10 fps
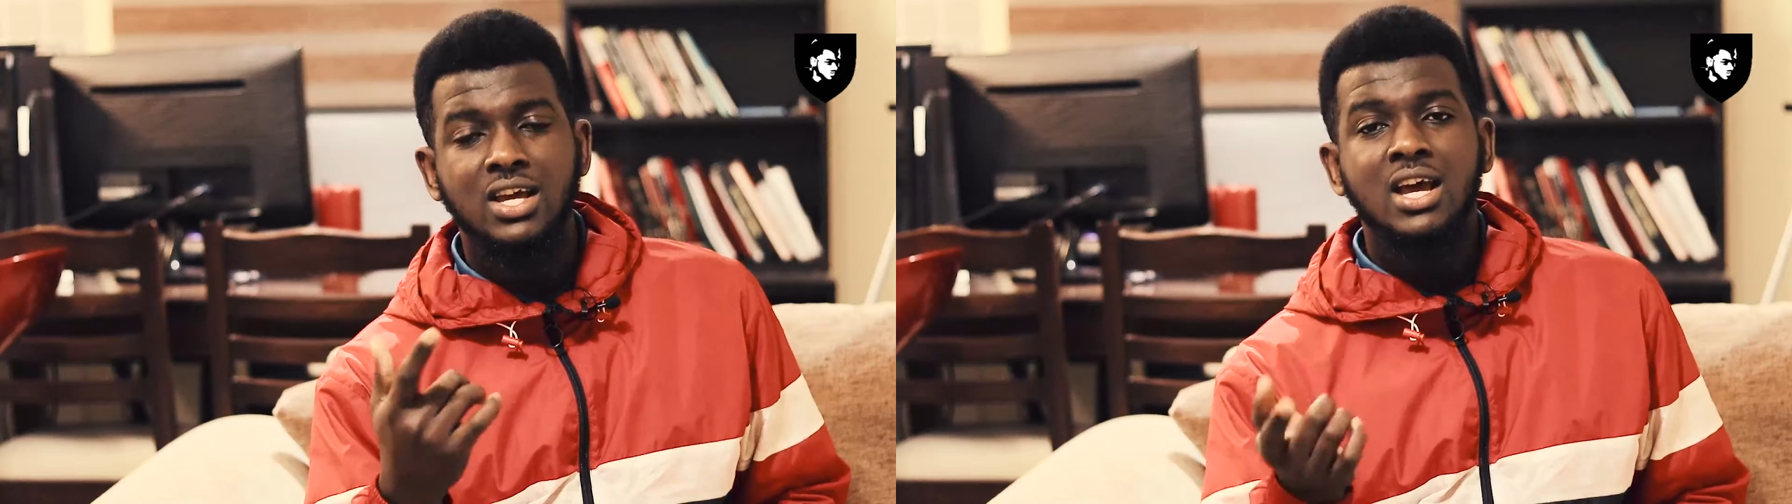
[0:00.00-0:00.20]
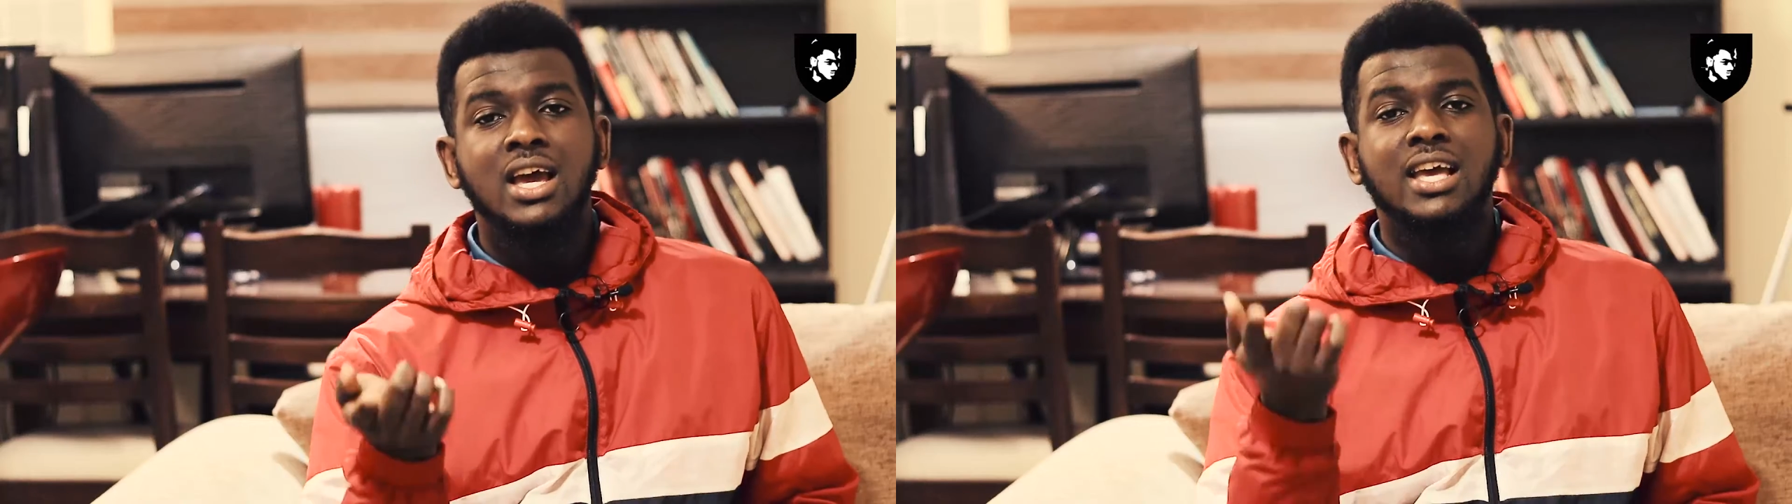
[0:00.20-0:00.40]

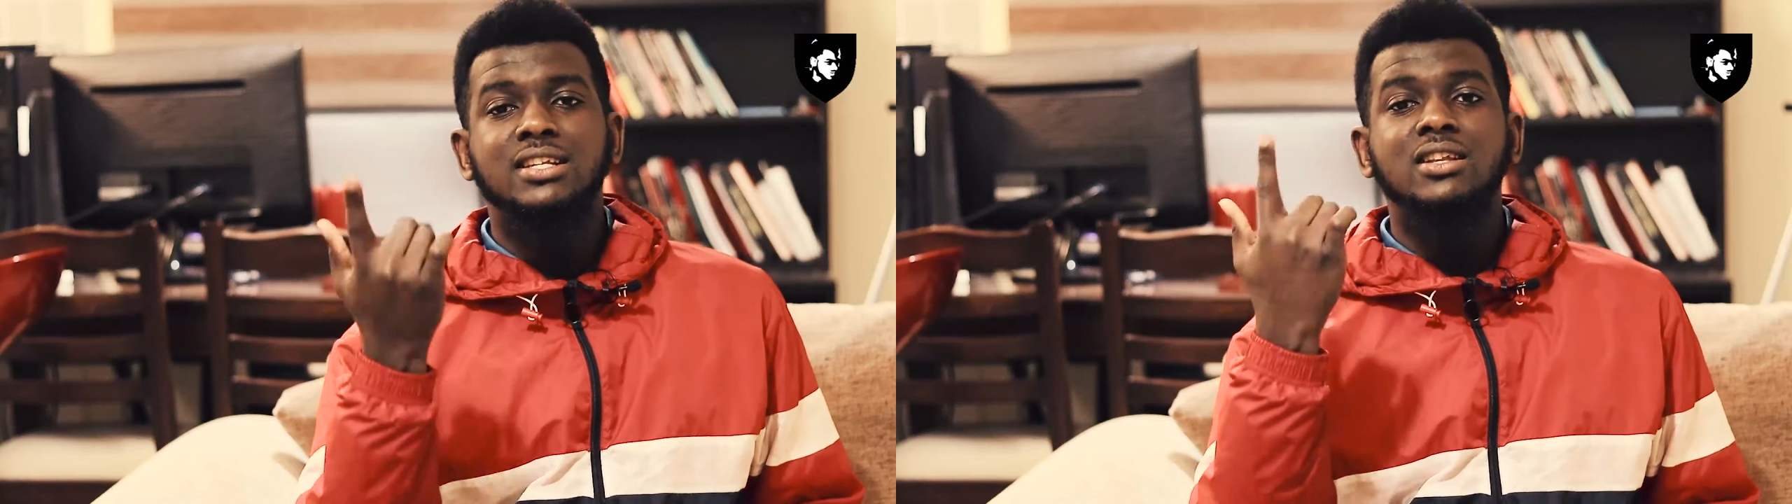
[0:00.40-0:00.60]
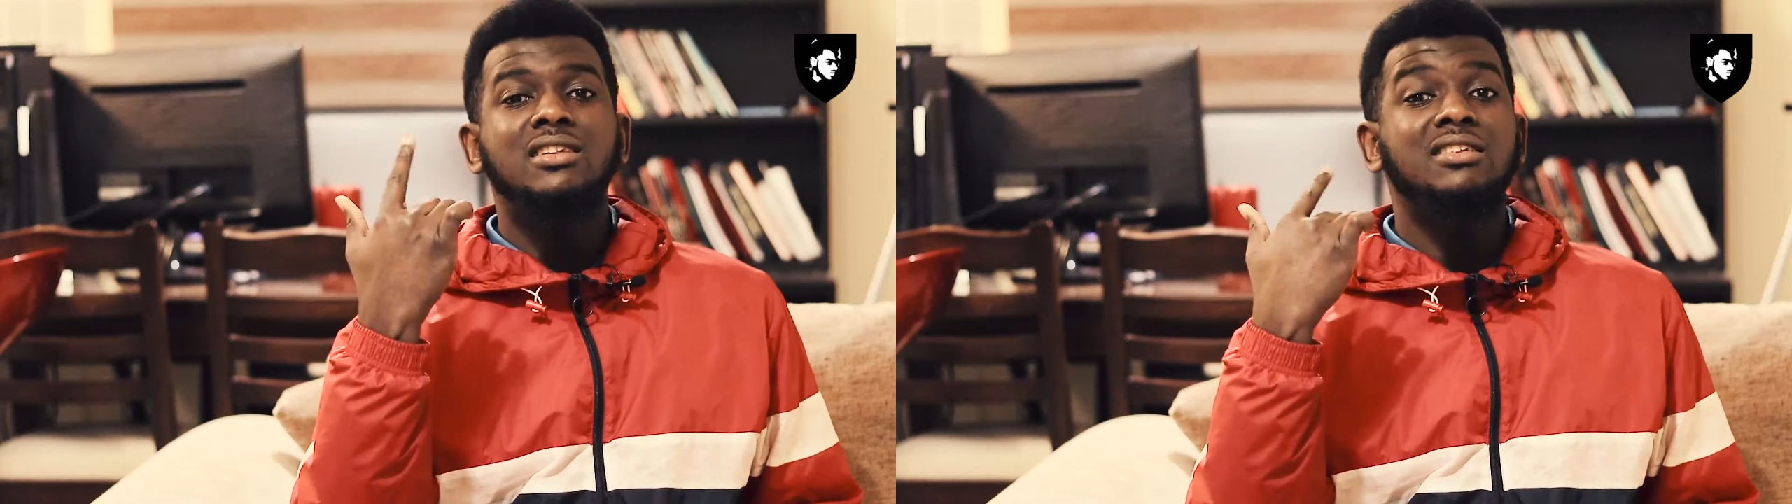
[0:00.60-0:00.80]

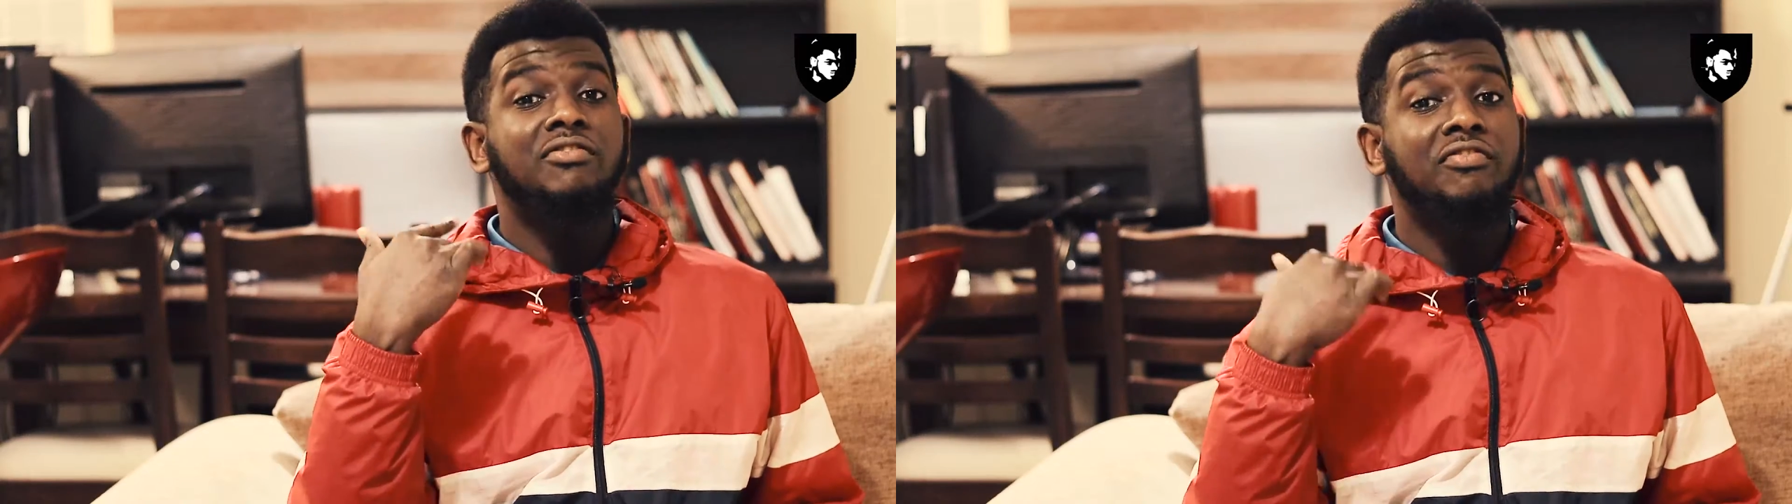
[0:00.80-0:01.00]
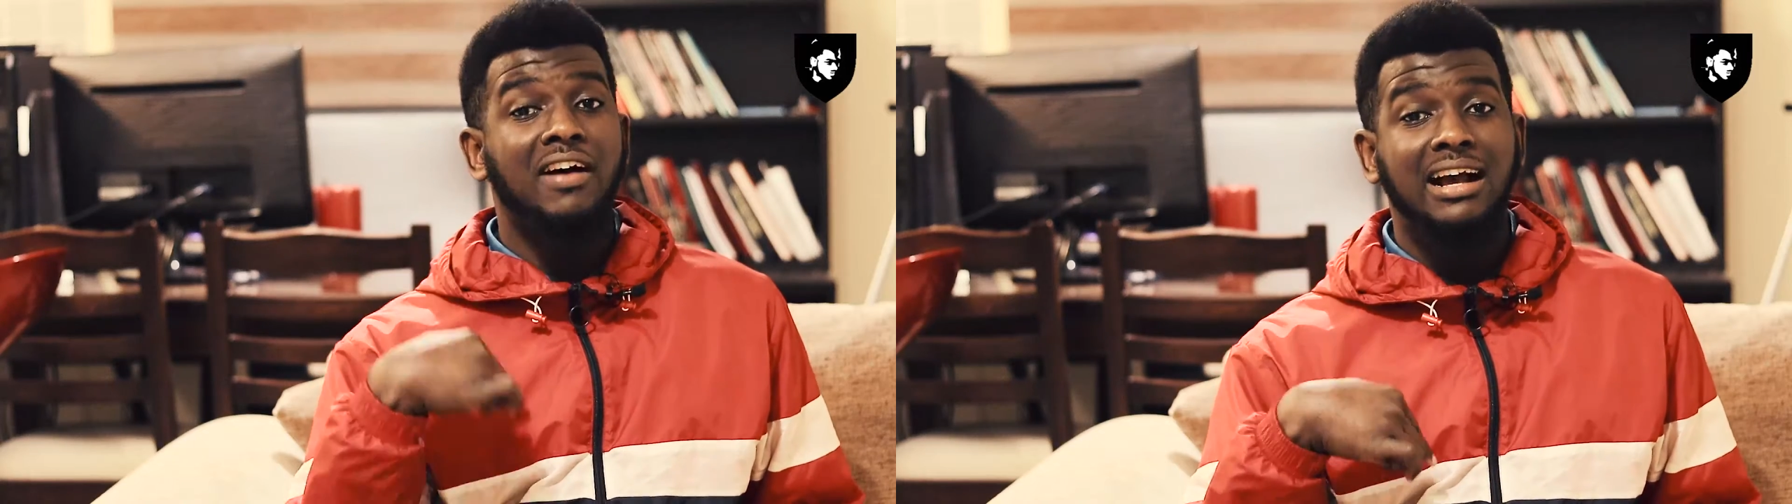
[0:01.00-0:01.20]
is not the
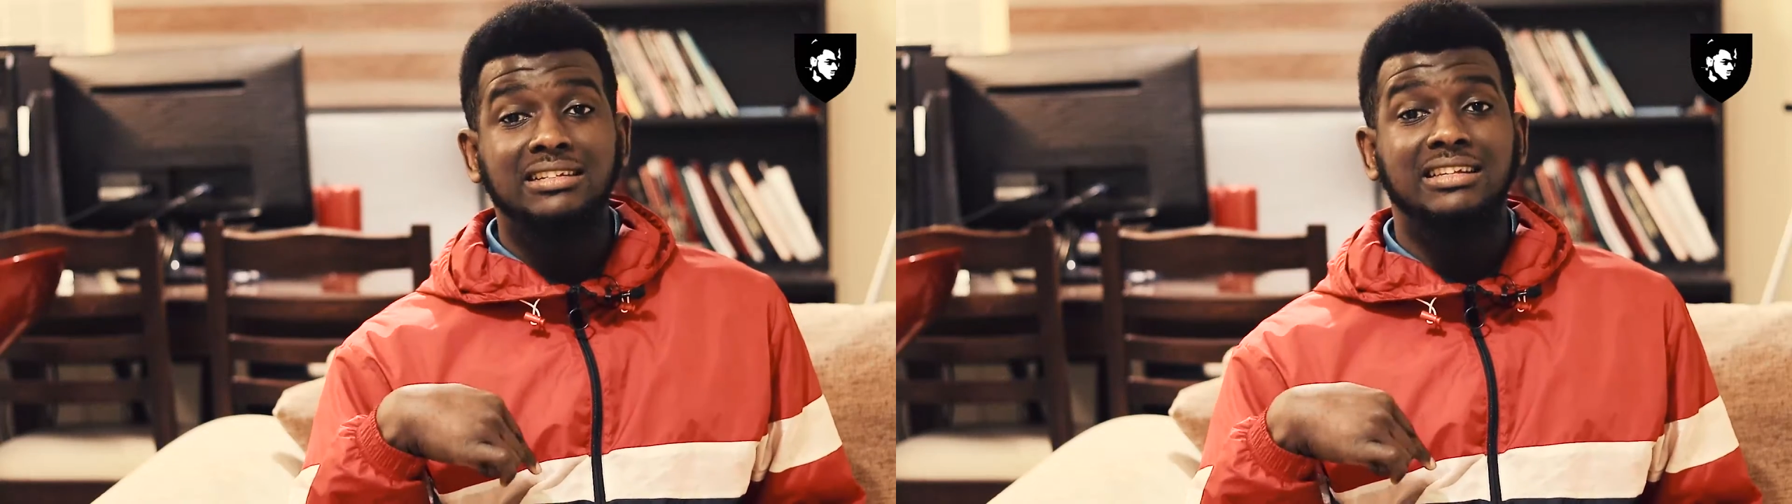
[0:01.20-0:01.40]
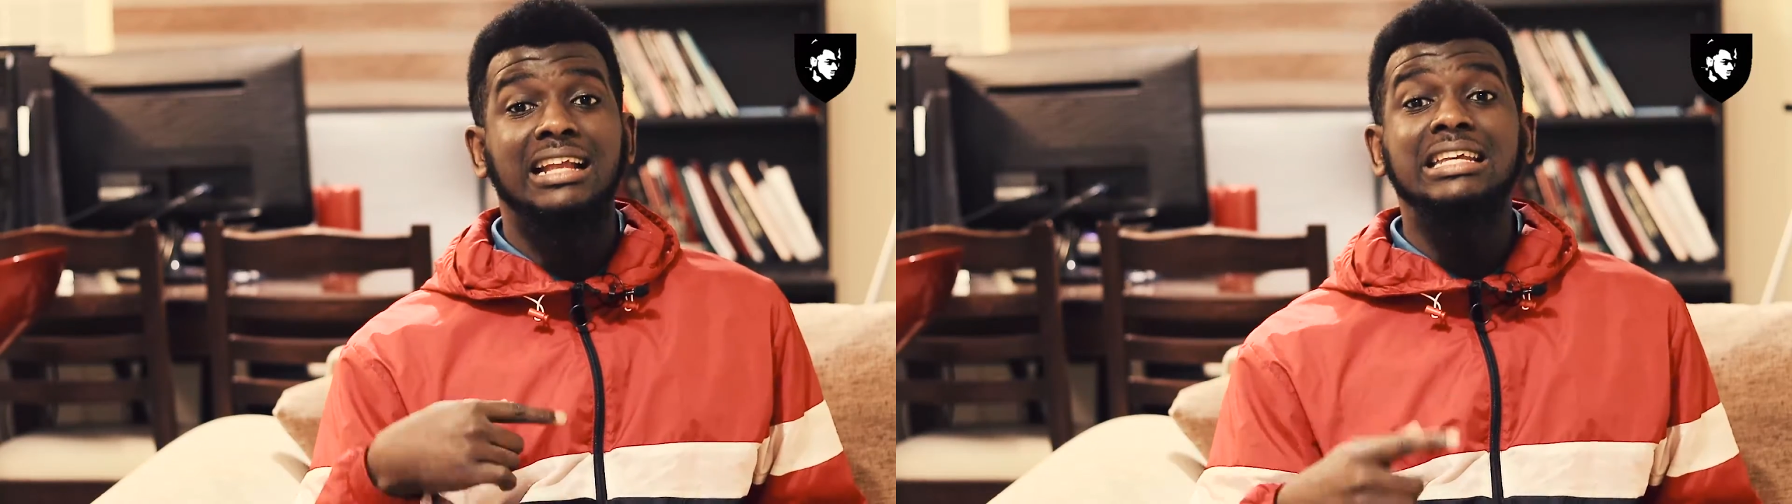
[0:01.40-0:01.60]

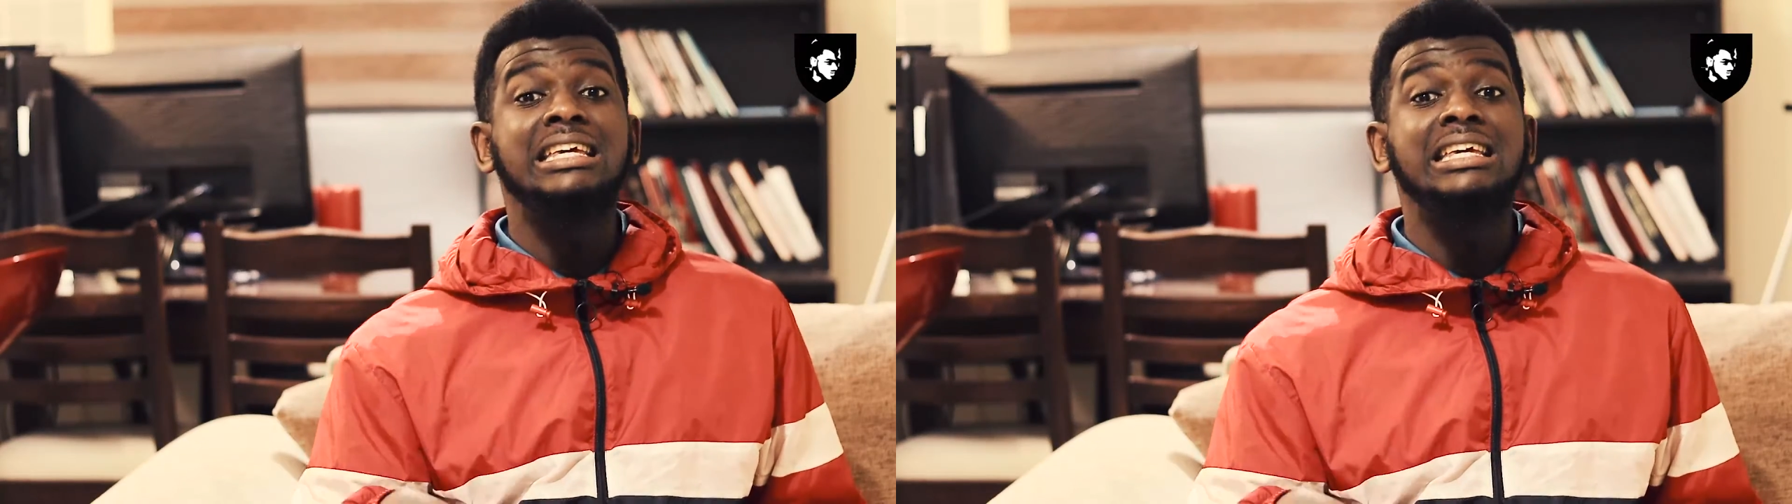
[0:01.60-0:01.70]
fact that